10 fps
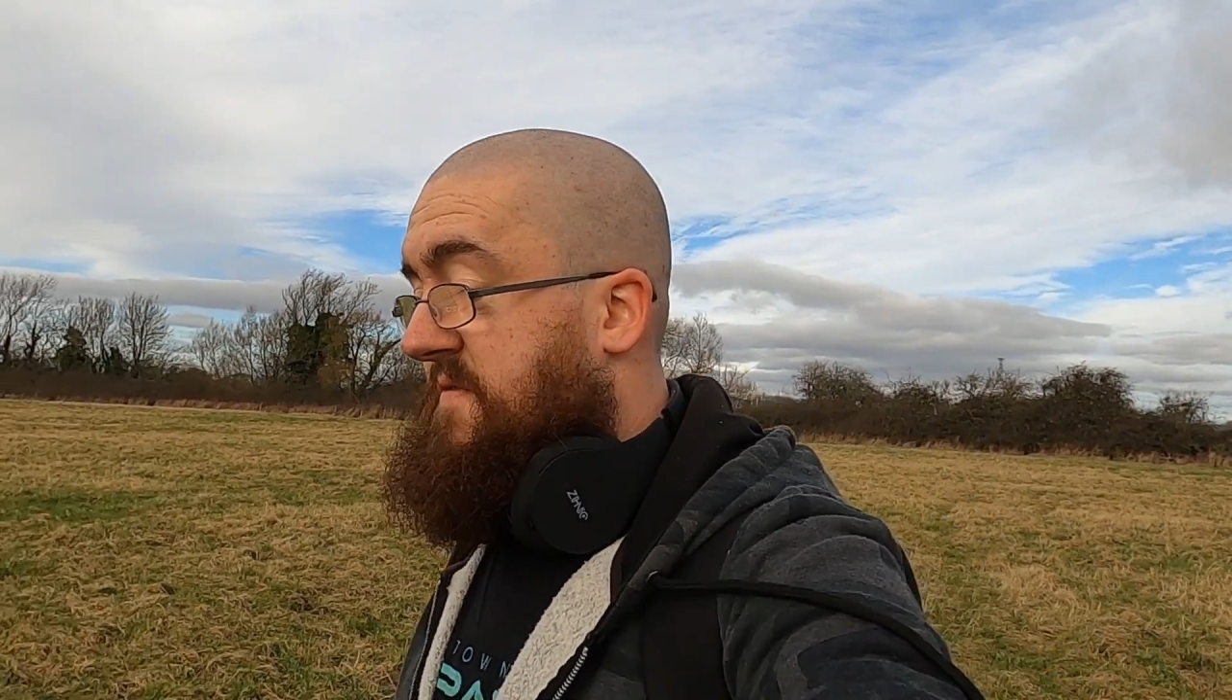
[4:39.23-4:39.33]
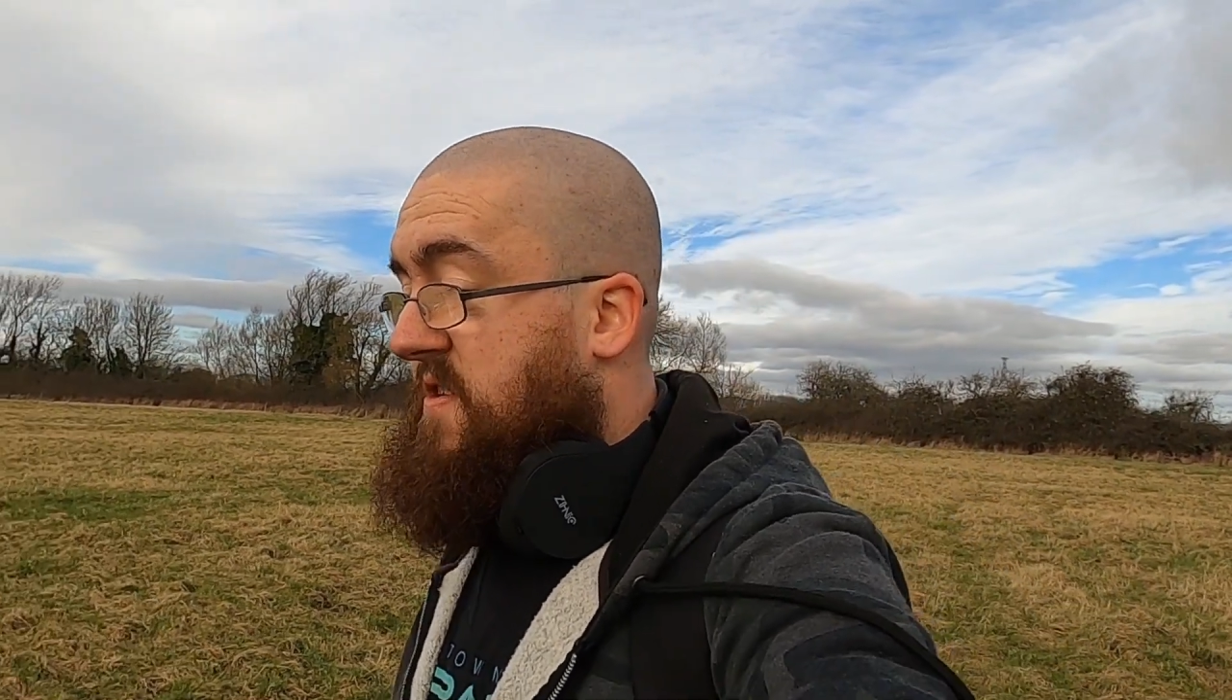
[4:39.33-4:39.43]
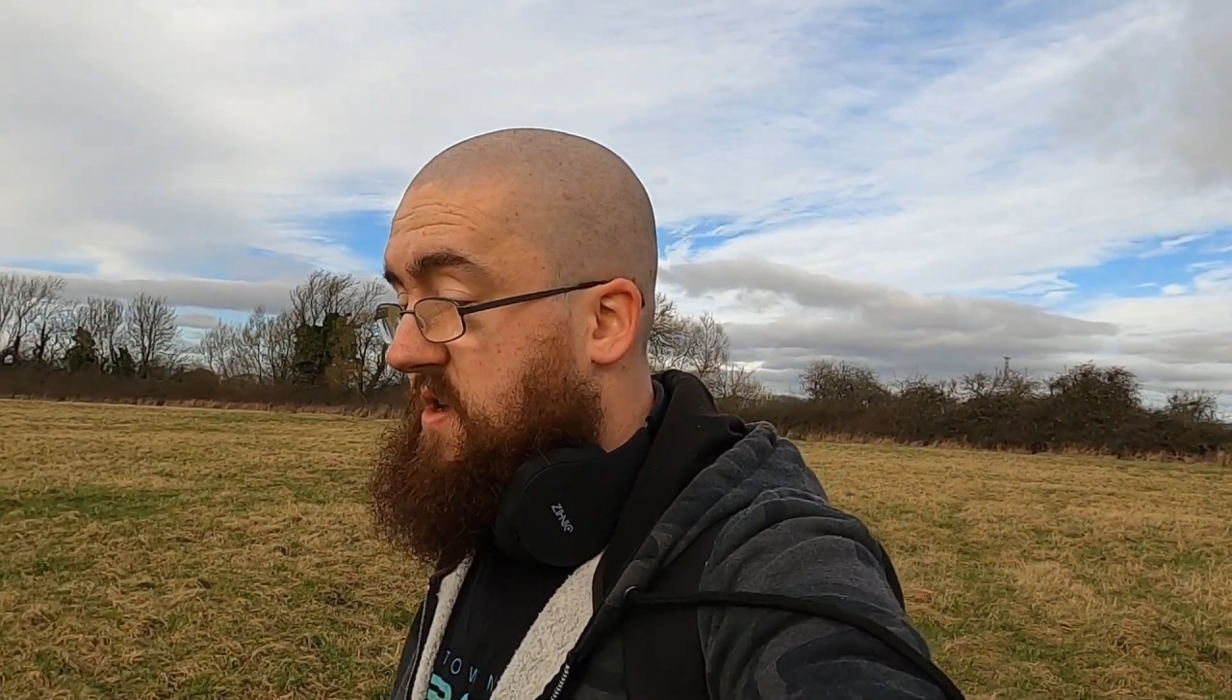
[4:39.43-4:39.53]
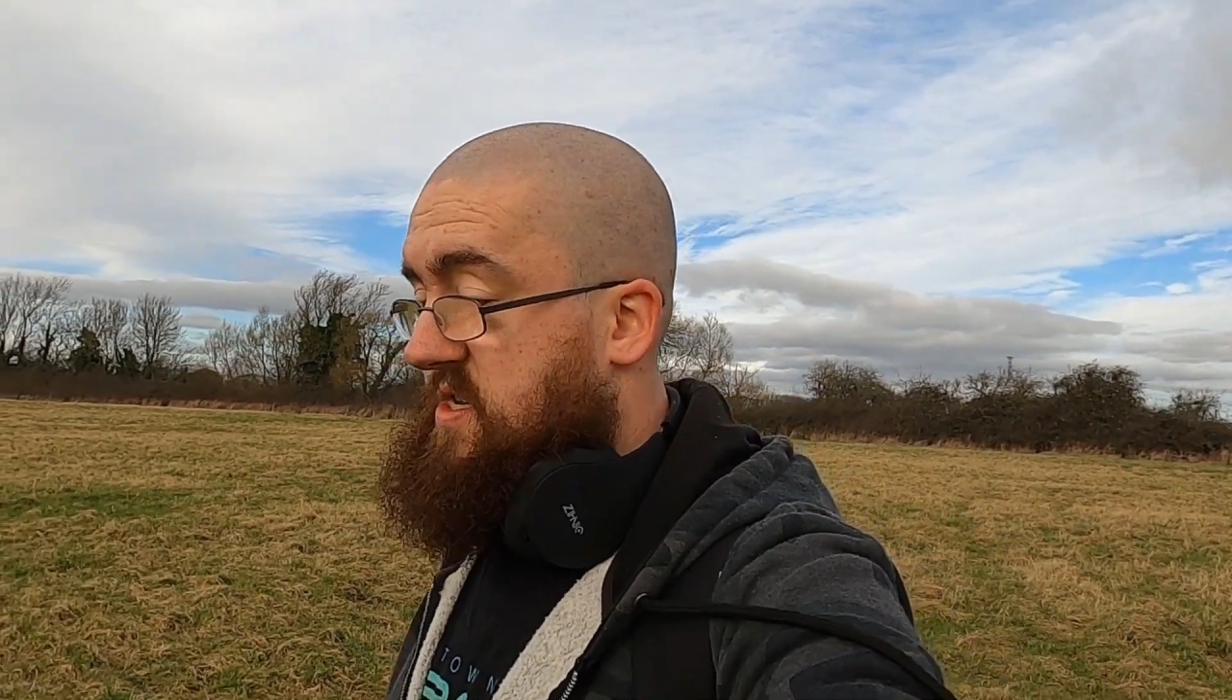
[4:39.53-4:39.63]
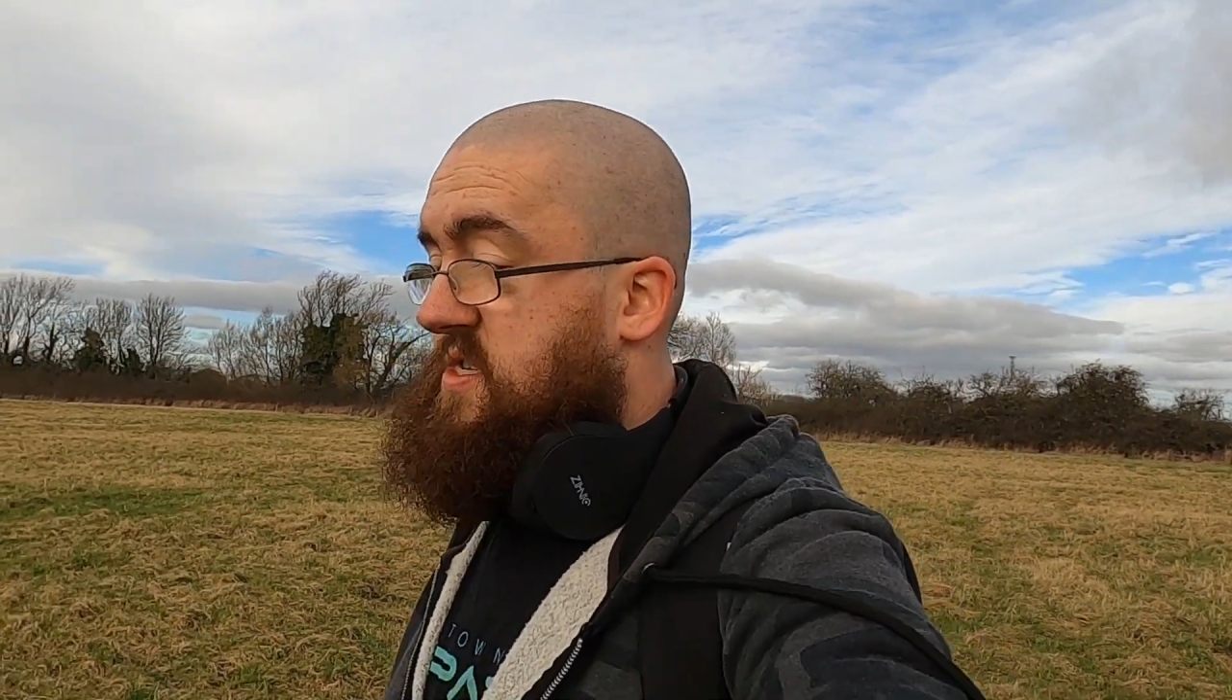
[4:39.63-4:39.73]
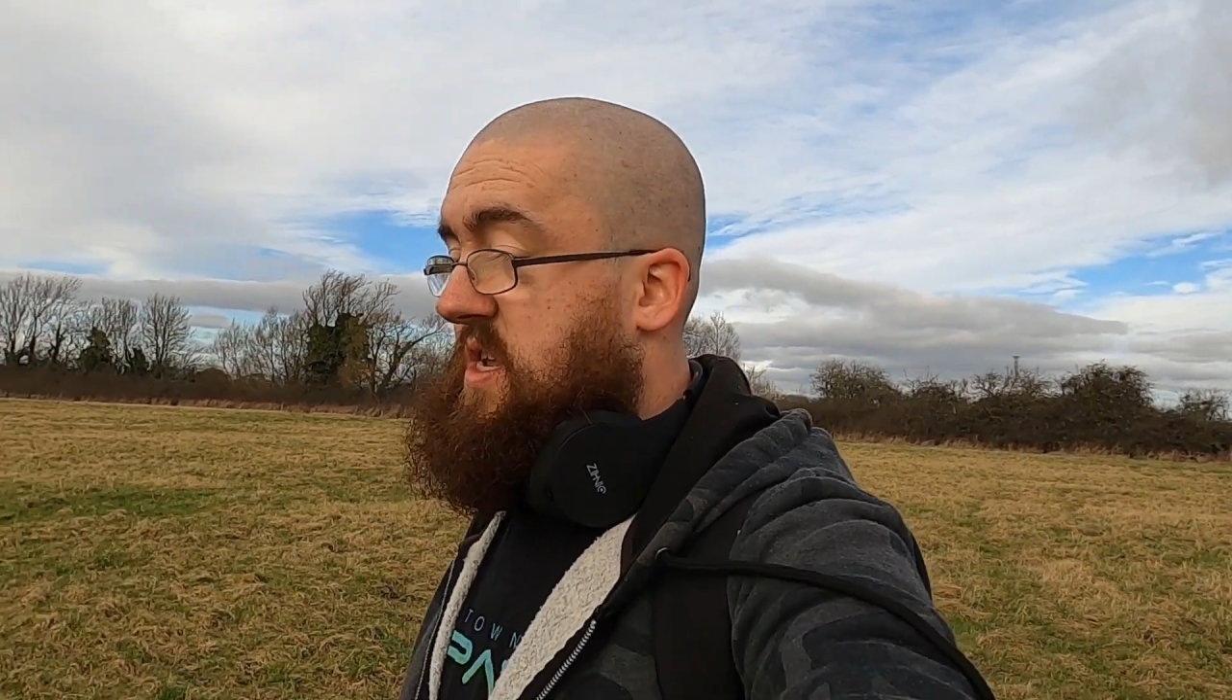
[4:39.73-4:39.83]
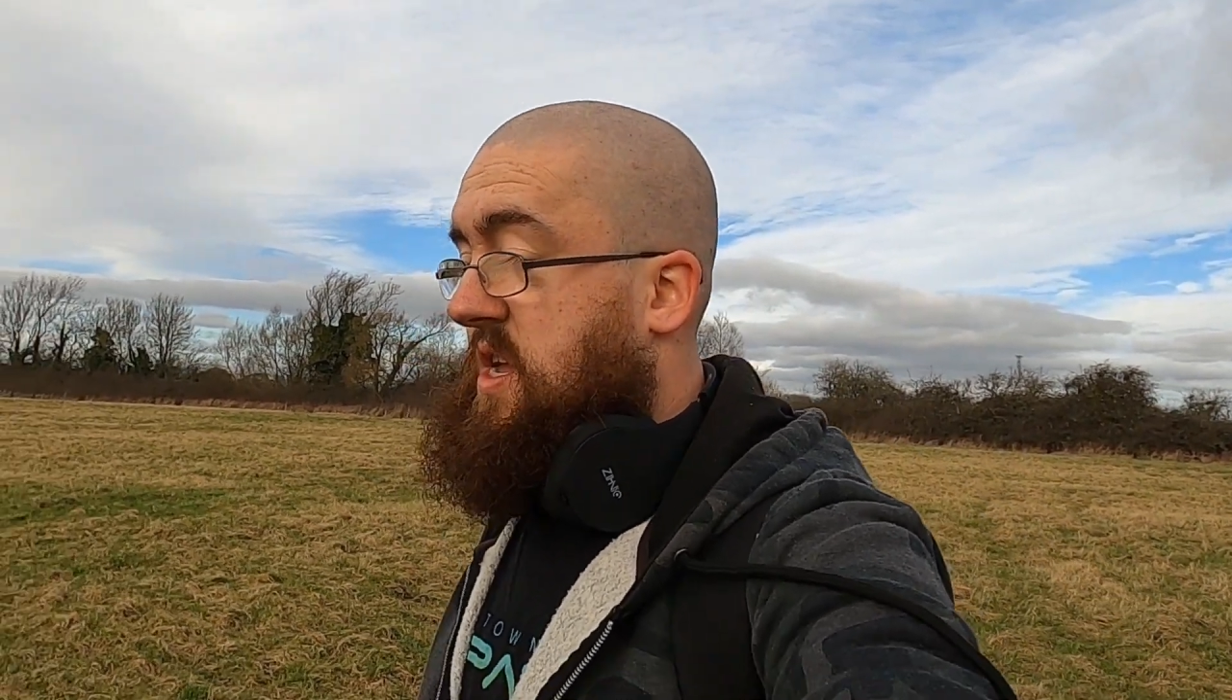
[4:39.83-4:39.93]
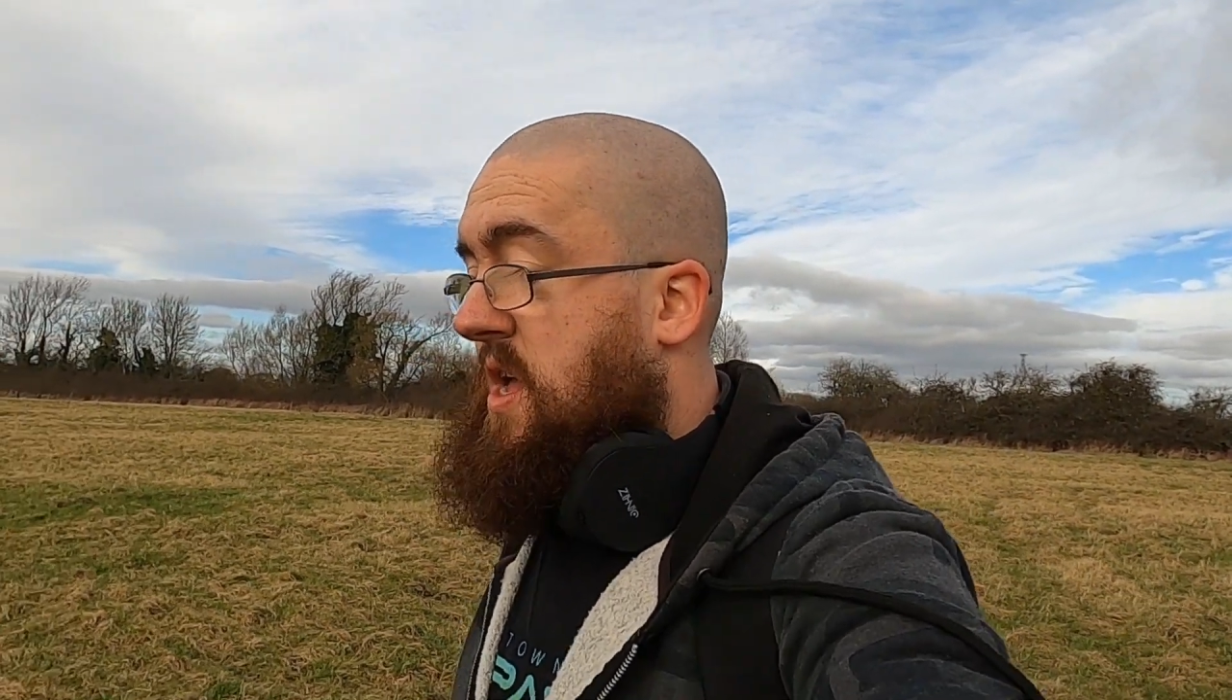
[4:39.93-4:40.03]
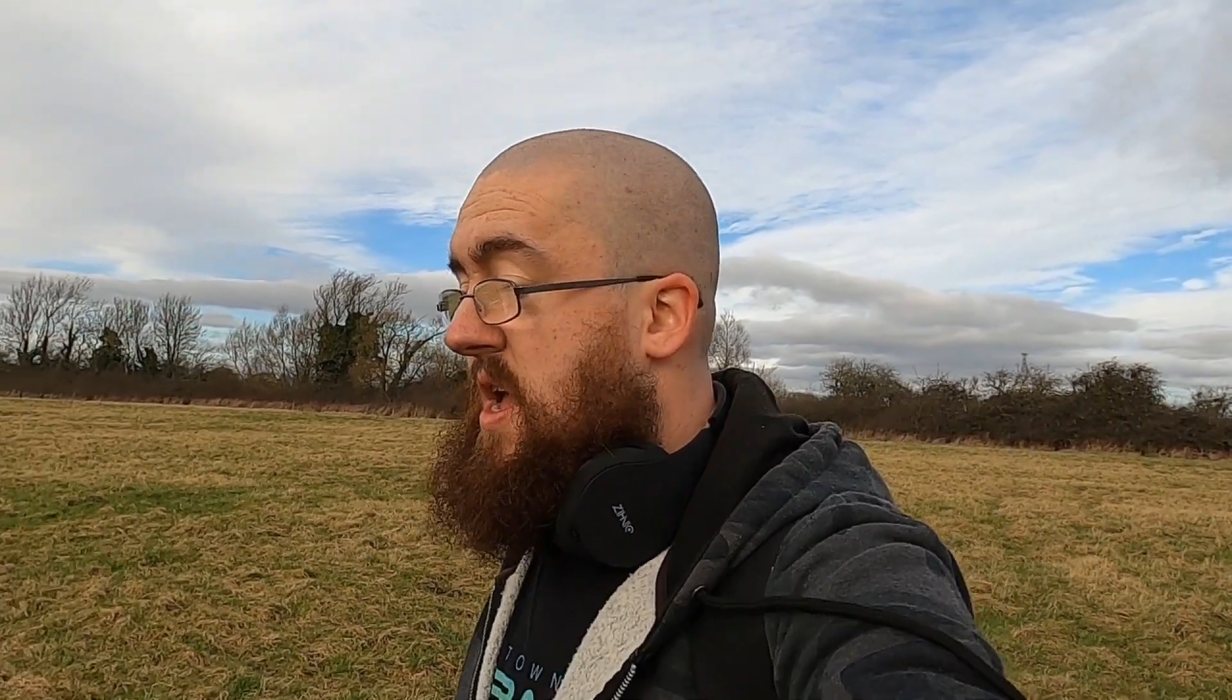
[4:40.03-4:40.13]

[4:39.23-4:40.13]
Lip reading: 1st,